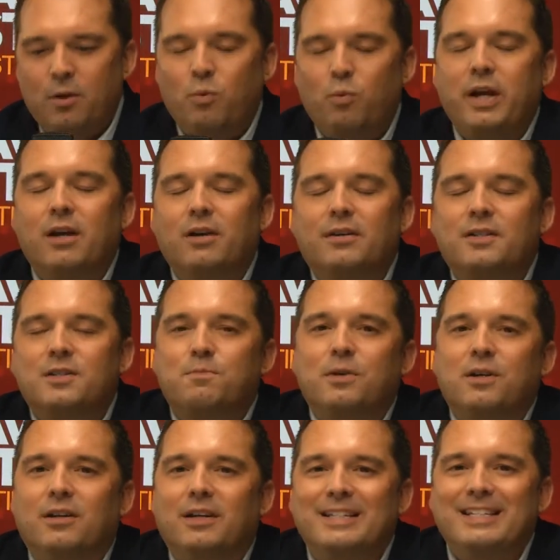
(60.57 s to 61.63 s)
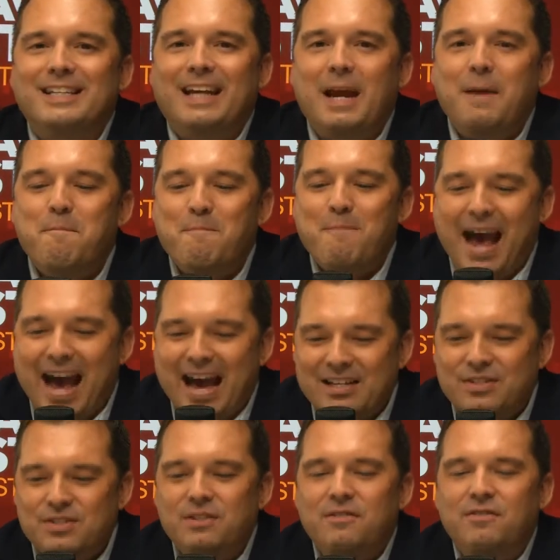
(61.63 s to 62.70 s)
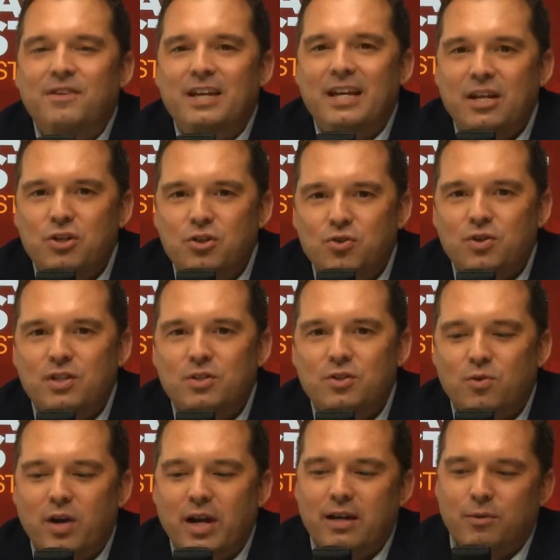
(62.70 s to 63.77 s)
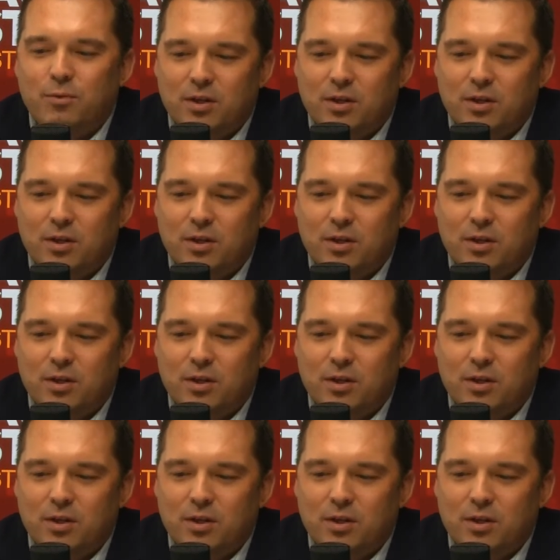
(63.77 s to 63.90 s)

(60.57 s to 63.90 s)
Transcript: We are experiencing a massive interest rate